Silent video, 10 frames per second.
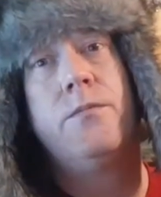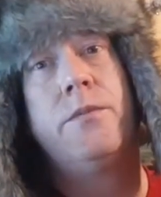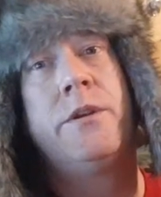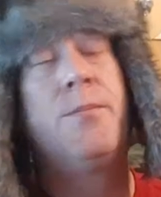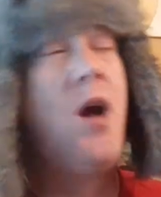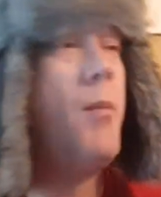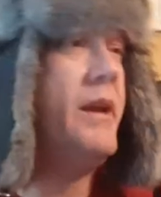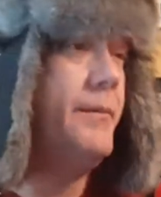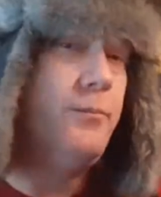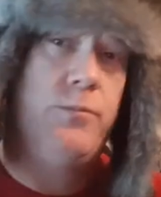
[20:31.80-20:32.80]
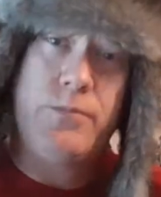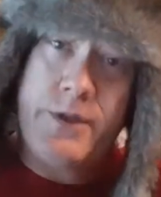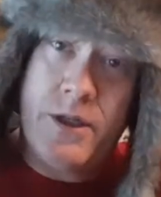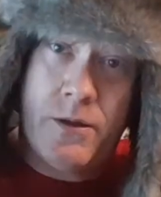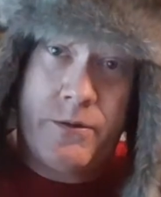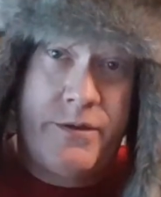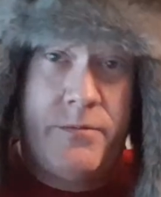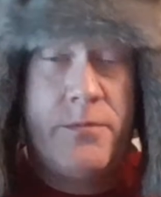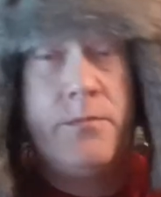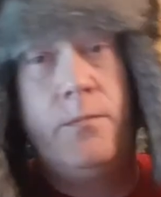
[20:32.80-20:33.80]
you're probably,
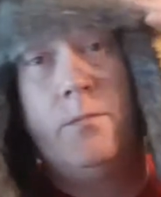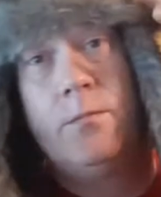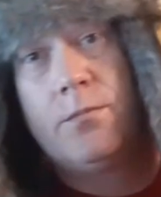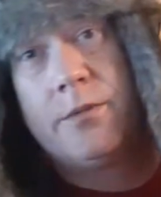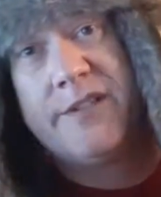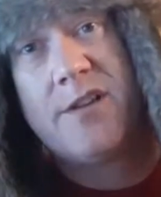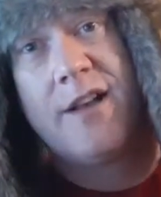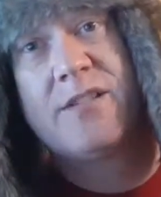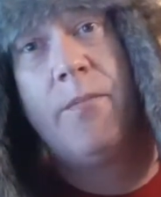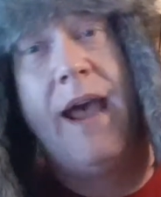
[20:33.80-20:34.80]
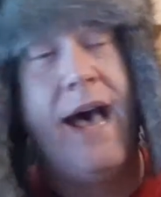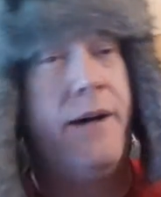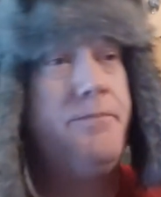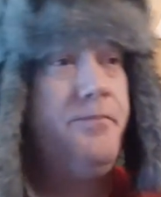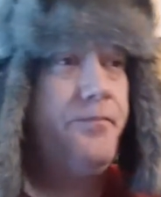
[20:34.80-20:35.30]
this awesome hat,